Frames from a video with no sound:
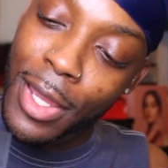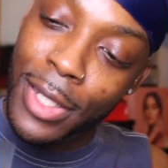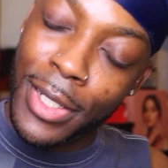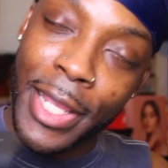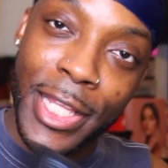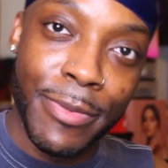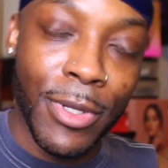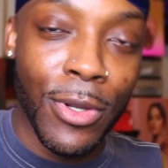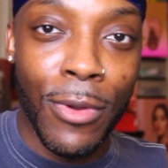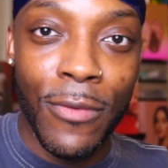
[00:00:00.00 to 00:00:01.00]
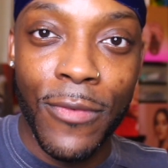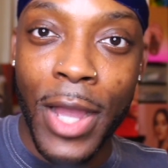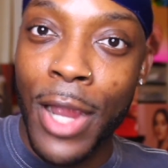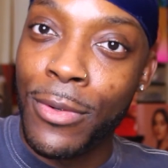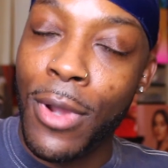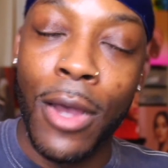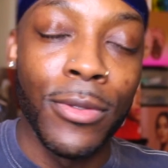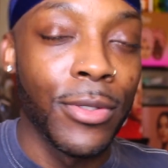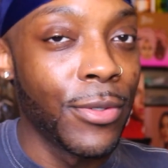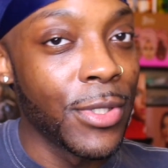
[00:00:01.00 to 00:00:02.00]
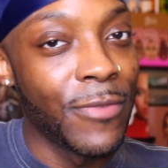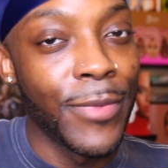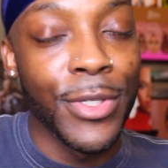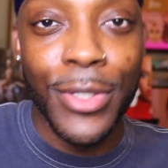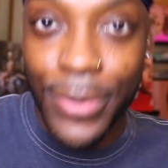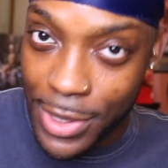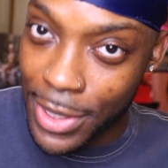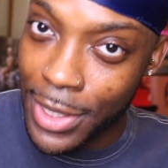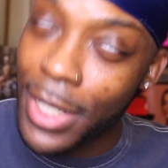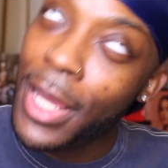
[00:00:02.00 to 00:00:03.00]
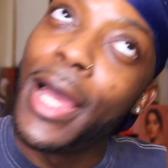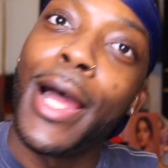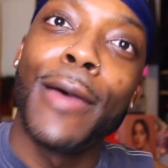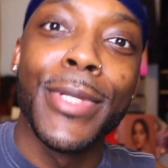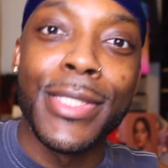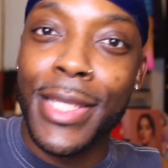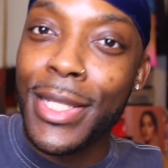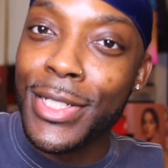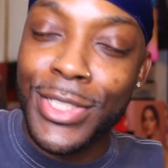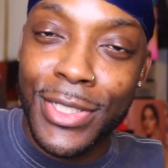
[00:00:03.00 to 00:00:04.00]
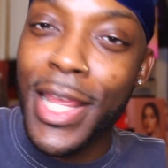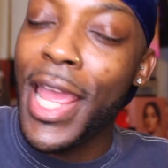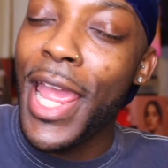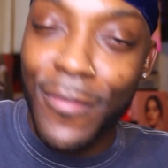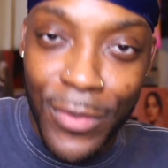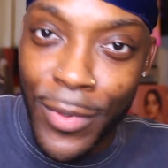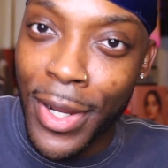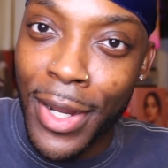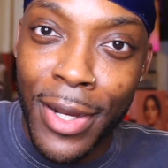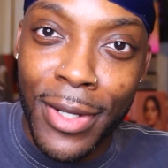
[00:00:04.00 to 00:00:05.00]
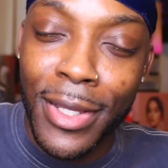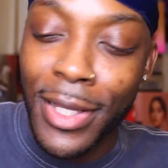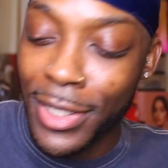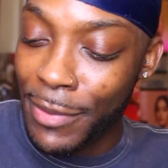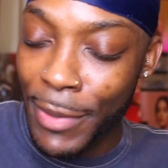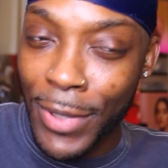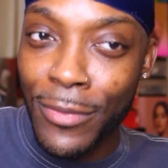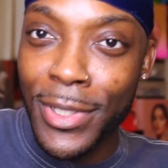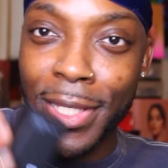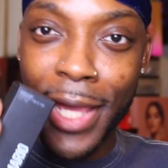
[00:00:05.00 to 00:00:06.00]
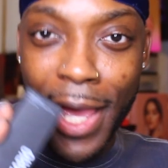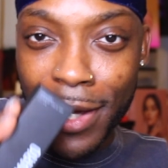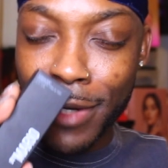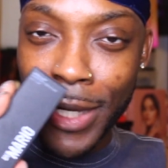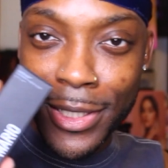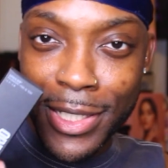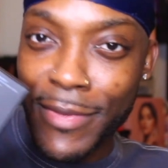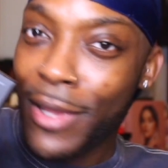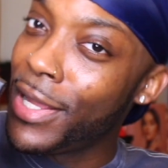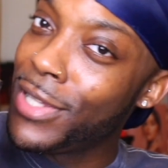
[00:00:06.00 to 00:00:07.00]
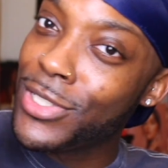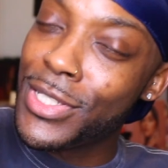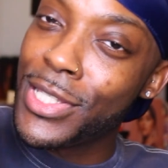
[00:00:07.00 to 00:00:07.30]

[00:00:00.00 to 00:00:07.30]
Like, it's been going viral. All the girls have been using it. I've been seeing it everywhere. The people are really gagging about this foundation.